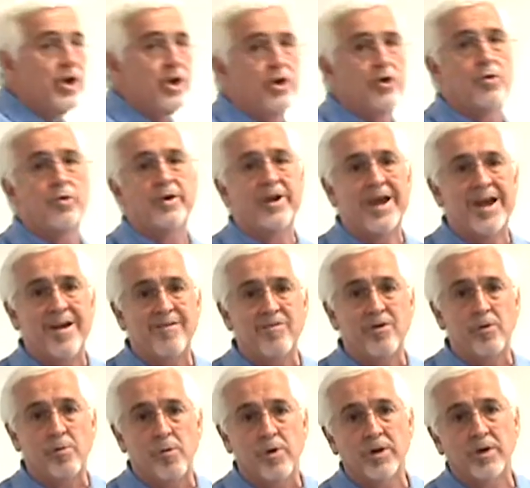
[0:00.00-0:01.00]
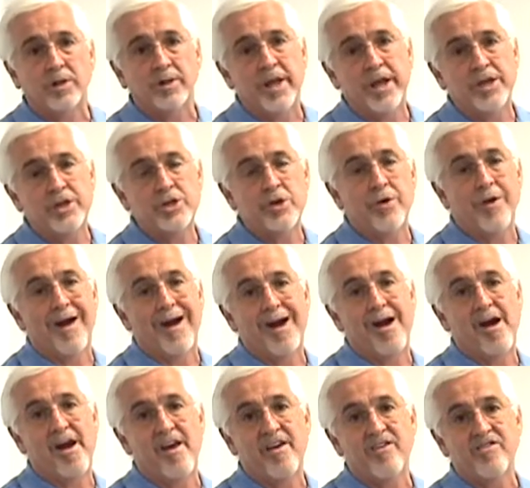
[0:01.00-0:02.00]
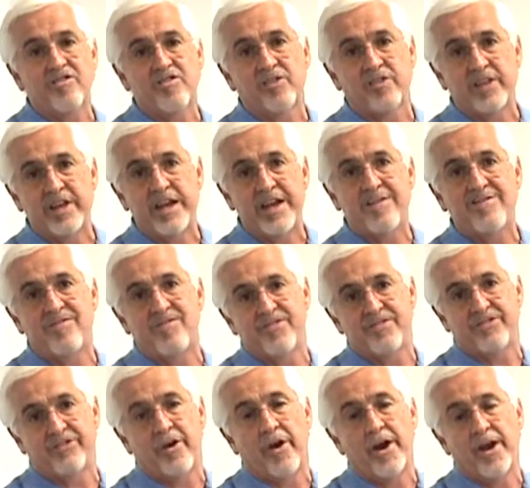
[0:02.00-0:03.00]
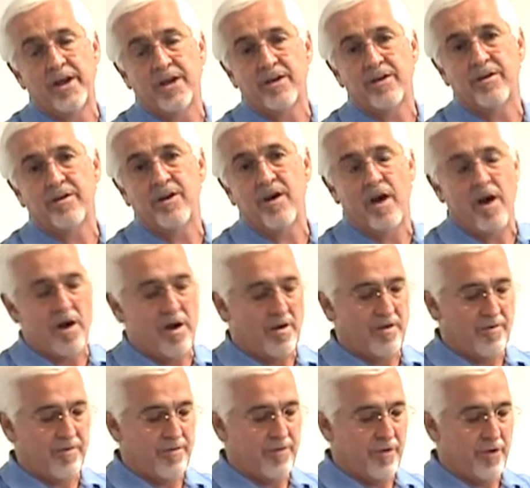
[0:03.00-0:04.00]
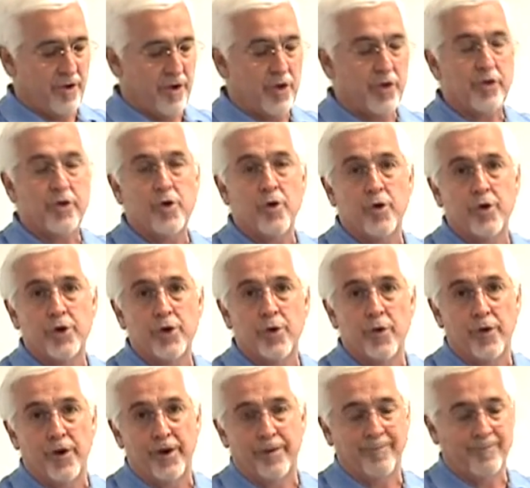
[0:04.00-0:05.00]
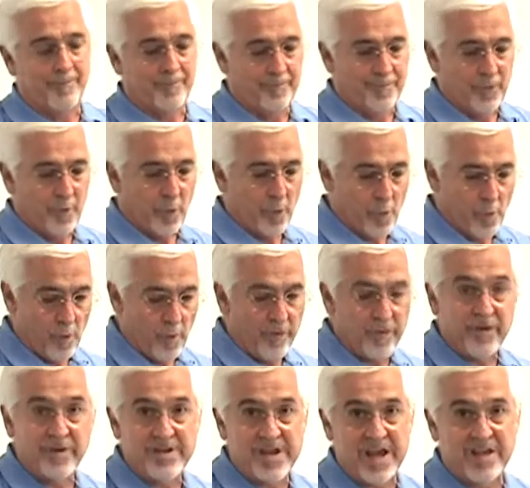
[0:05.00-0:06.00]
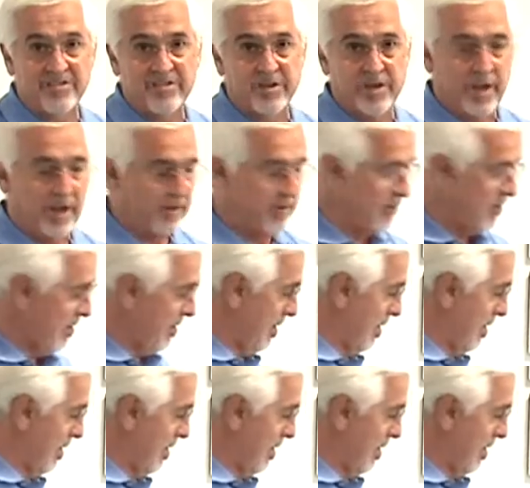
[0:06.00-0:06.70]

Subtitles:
you don't ever want to let your eyes leave sight of your urine or the test kit,